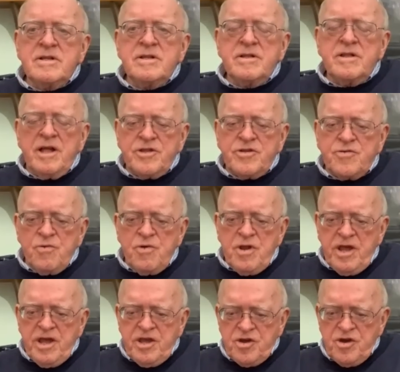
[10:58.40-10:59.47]
That's
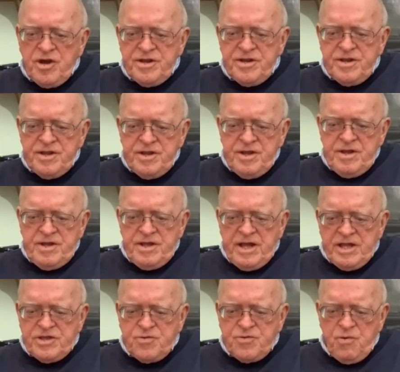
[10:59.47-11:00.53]
really good.
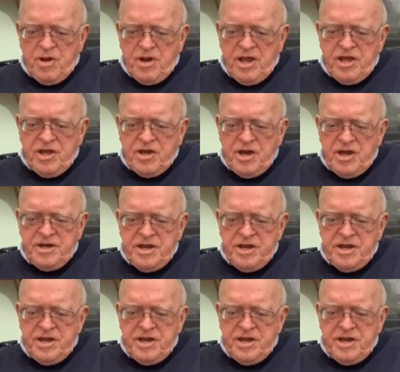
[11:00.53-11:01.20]
That's really good.